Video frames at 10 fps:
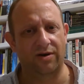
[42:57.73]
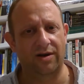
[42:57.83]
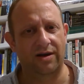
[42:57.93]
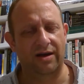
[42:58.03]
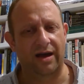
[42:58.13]

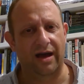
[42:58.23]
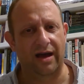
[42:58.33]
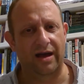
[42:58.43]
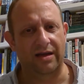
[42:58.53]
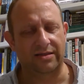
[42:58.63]
someone
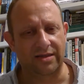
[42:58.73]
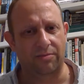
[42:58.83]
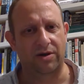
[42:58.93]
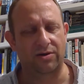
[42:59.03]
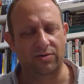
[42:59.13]
who's
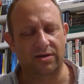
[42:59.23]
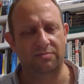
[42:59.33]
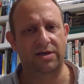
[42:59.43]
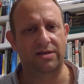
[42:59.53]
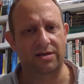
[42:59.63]
committed
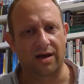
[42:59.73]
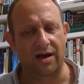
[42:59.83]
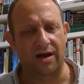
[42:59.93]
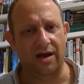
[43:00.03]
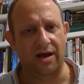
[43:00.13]
an
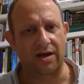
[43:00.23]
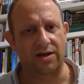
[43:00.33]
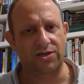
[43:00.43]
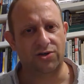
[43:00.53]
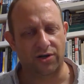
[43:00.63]
atrocity,
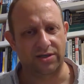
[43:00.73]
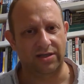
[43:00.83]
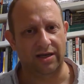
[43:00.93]
who